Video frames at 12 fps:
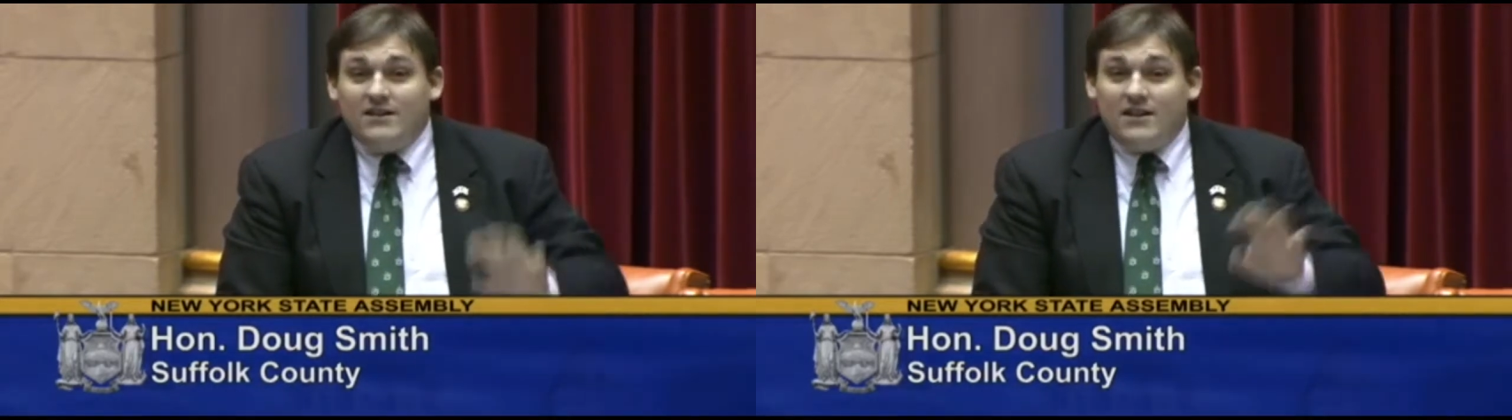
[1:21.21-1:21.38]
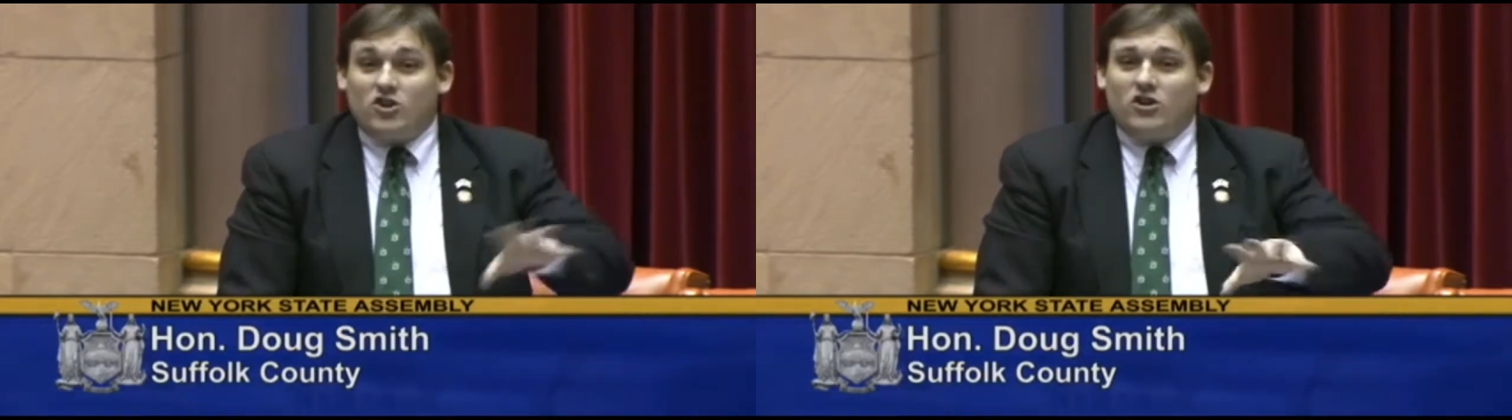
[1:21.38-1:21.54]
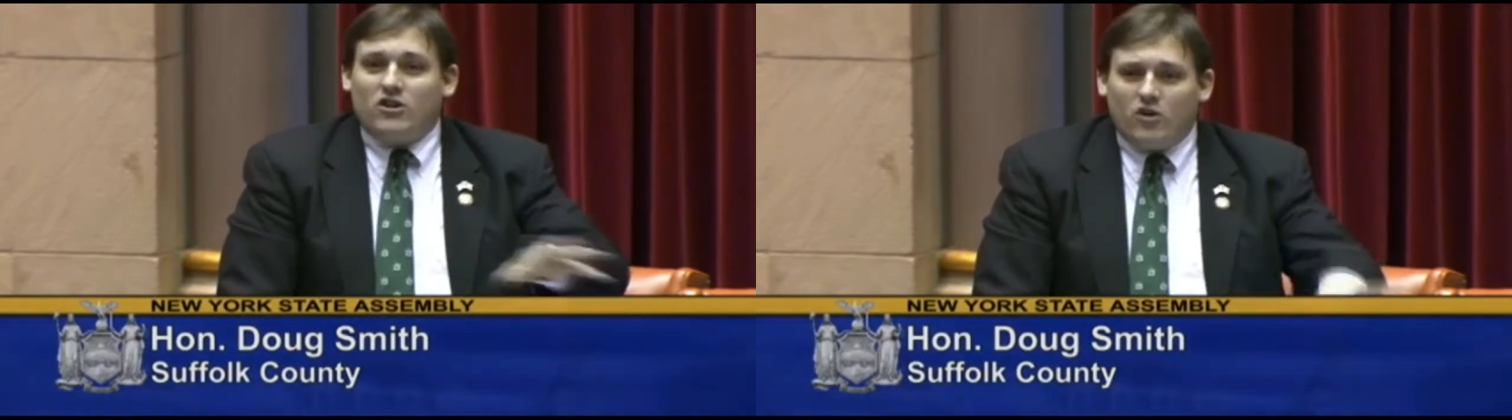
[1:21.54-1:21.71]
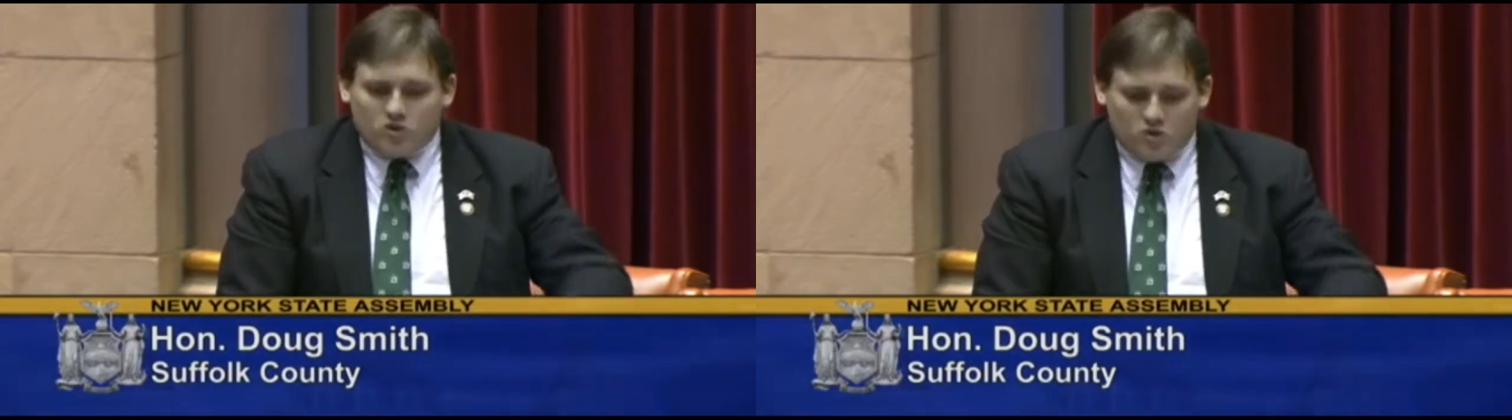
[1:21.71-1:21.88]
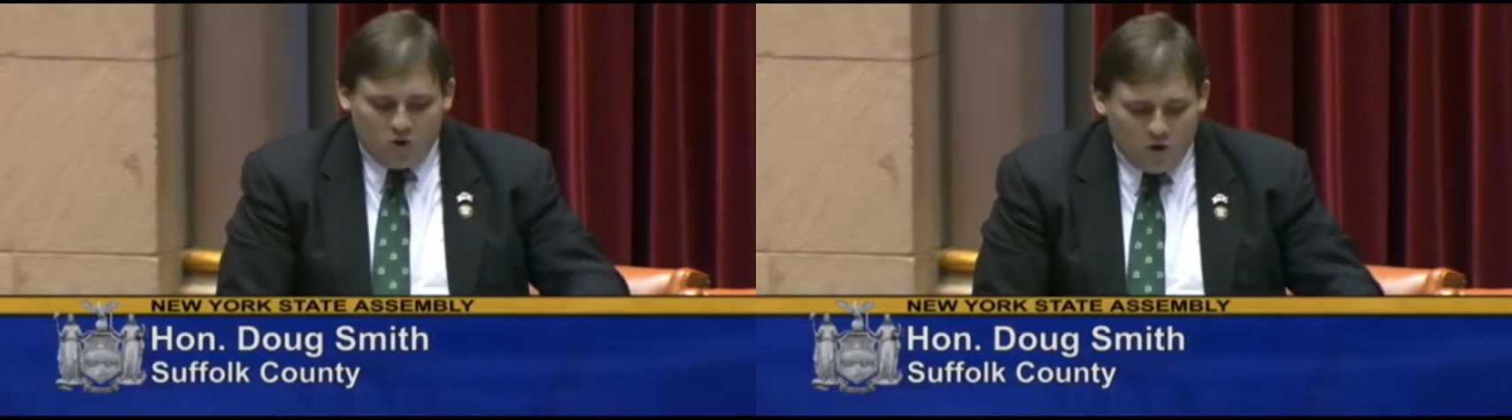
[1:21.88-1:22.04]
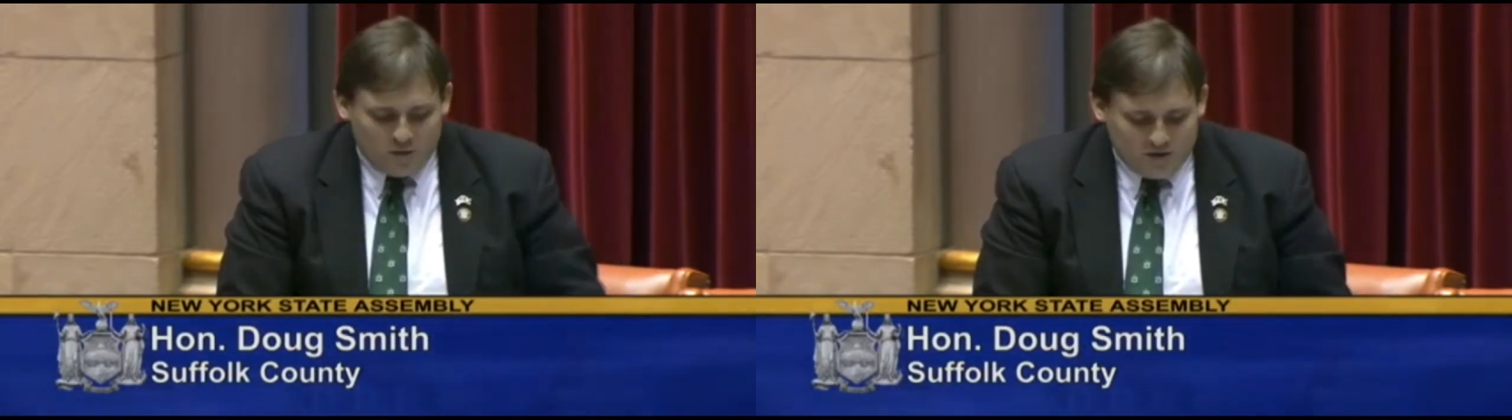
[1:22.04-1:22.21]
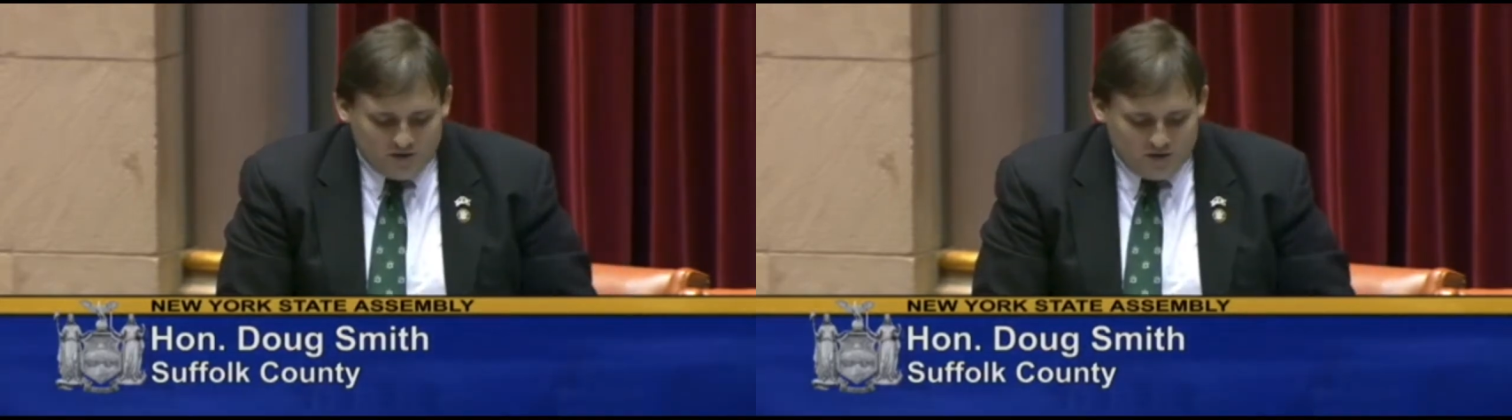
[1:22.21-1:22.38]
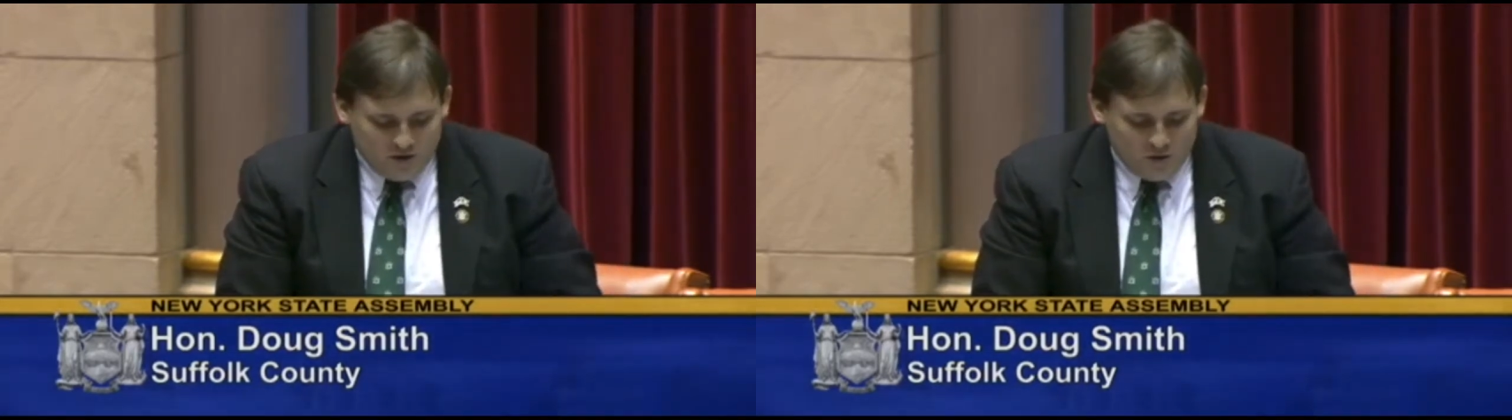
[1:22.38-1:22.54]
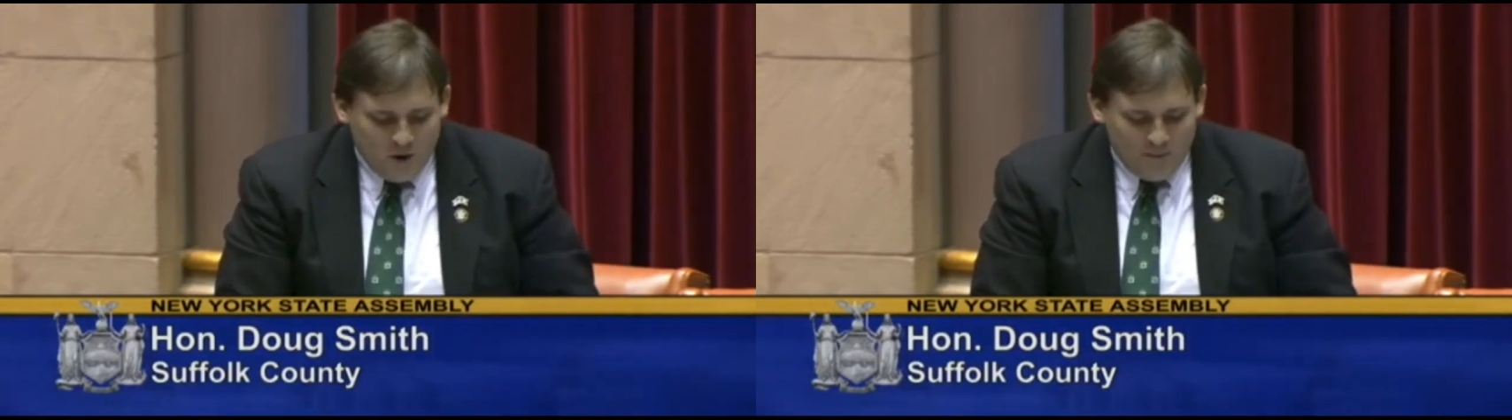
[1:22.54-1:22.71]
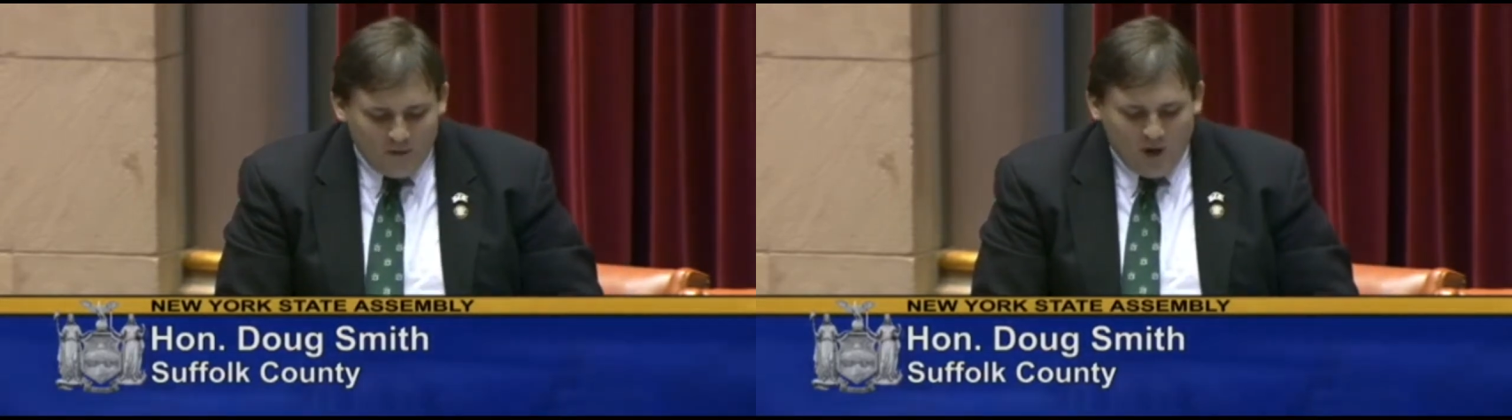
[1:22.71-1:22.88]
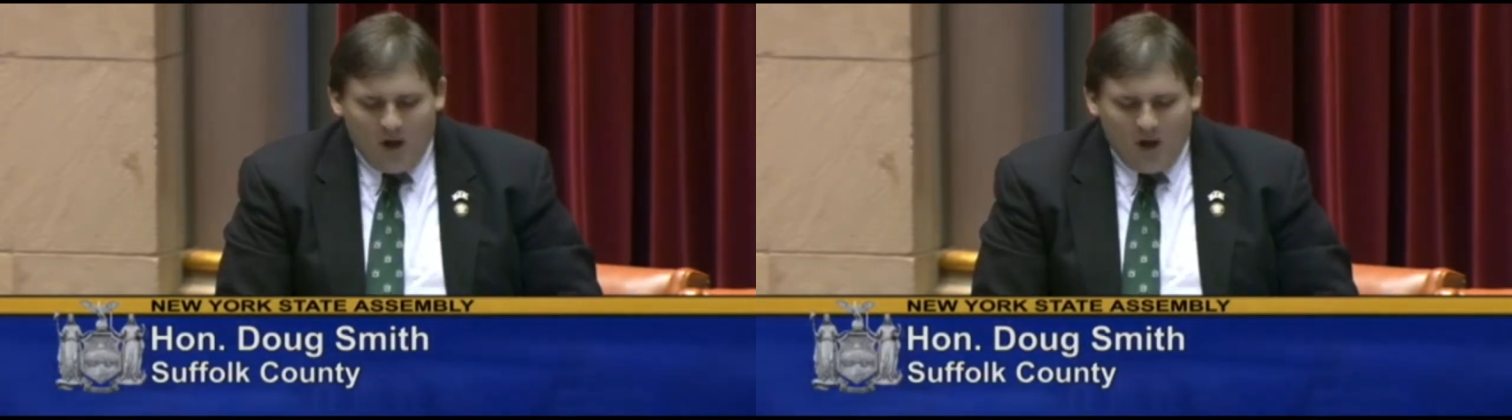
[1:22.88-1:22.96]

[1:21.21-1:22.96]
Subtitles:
addition to those groups to